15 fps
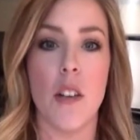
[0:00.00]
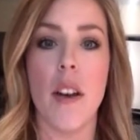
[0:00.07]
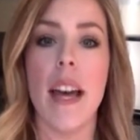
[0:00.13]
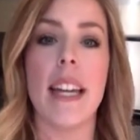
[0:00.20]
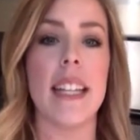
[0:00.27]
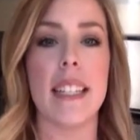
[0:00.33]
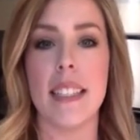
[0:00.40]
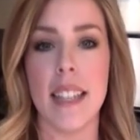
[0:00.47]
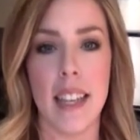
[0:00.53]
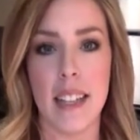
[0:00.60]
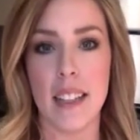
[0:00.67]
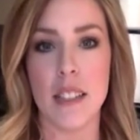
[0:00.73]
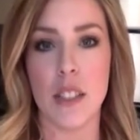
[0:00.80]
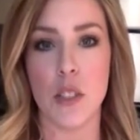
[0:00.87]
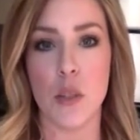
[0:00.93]
any
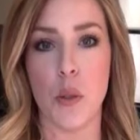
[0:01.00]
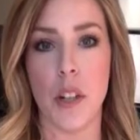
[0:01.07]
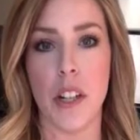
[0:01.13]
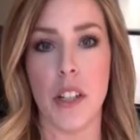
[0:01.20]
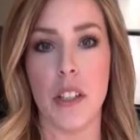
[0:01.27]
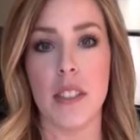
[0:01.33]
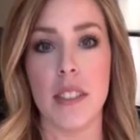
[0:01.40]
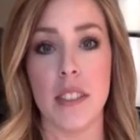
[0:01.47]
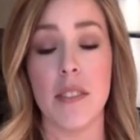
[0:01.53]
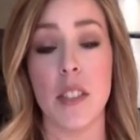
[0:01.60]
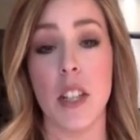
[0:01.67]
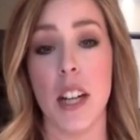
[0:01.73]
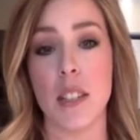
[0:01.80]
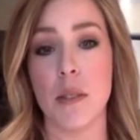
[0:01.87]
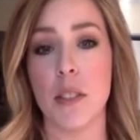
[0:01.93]
tutorial, if
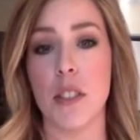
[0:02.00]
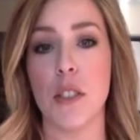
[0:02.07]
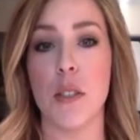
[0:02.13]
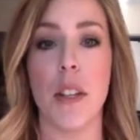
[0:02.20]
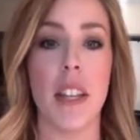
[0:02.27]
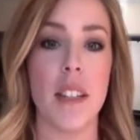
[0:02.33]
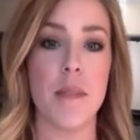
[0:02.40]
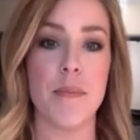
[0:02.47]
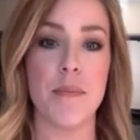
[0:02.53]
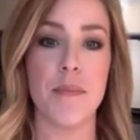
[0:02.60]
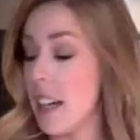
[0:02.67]
you guys would tune in.